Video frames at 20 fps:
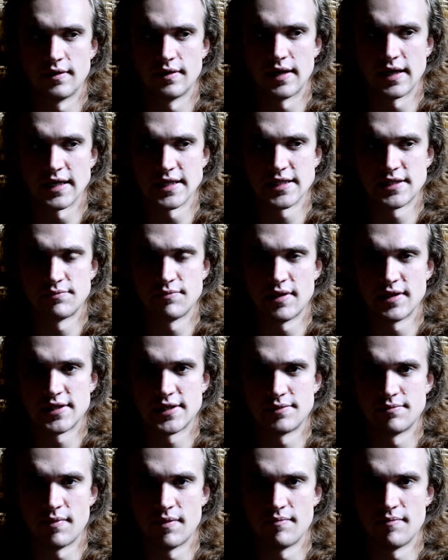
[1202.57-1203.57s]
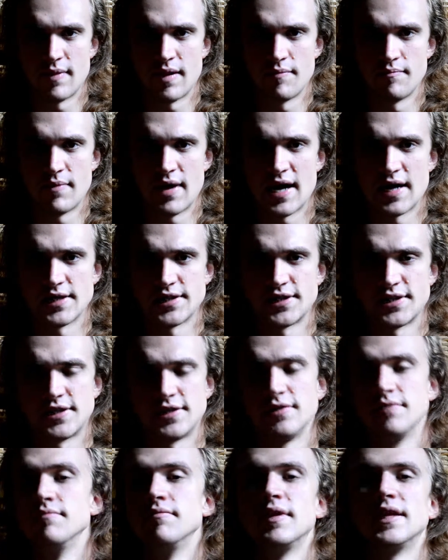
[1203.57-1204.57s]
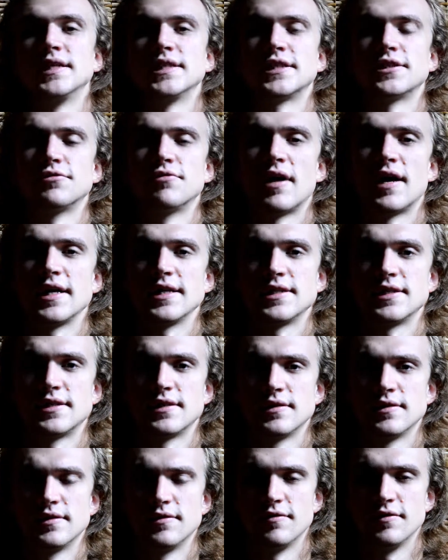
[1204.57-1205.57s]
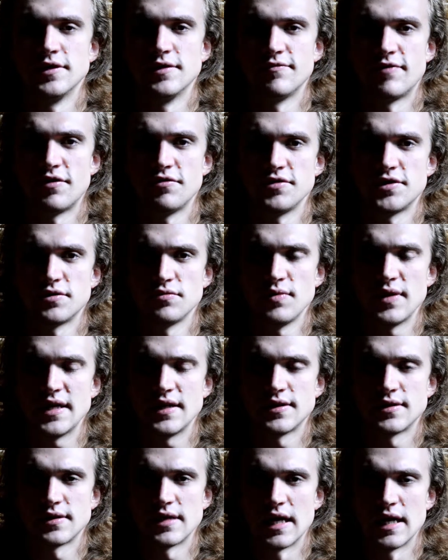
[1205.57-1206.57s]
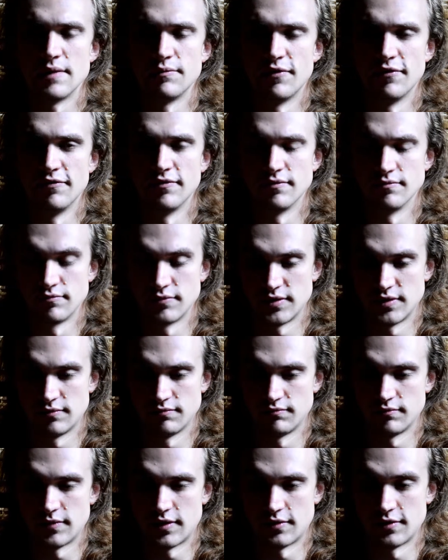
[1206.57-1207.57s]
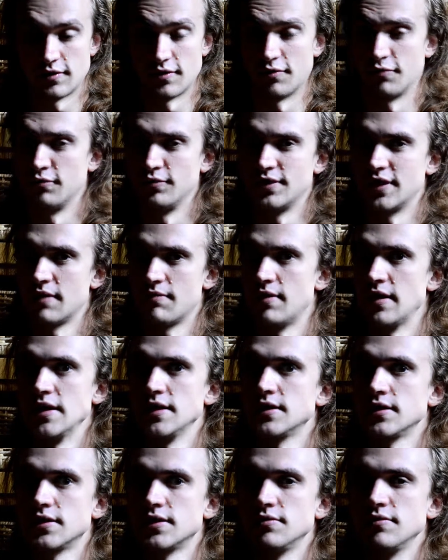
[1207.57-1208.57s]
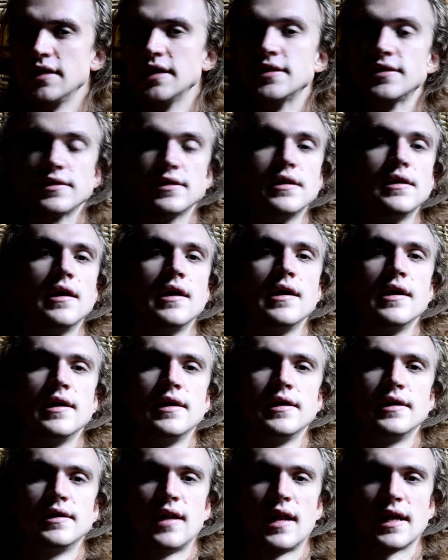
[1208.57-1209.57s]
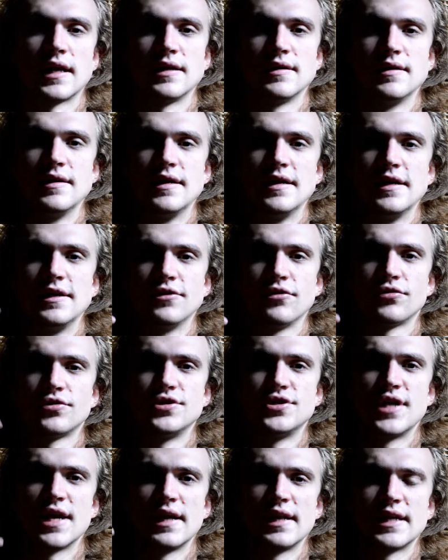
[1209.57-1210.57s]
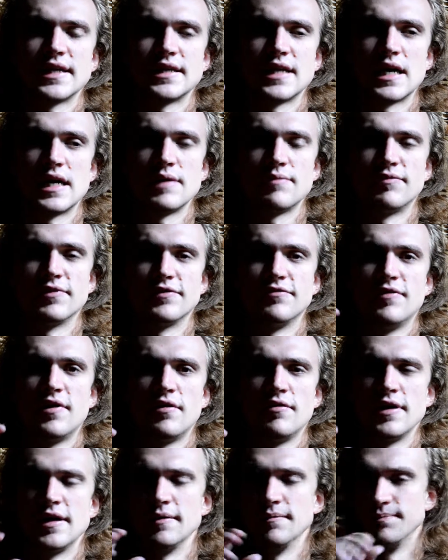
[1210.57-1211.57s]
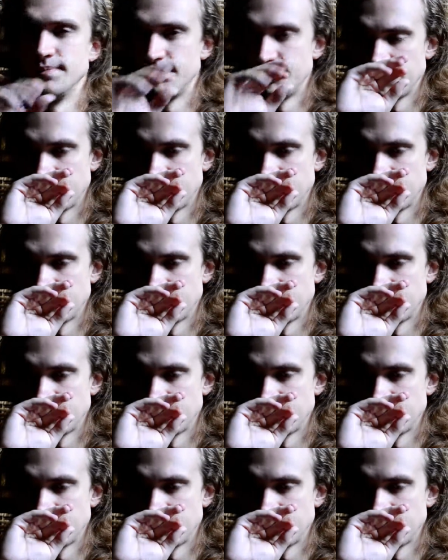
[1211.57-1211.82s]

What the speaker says: like mashed rice. It's a very sweet type of, you know, Japanese sweets, like not jelly type, but very.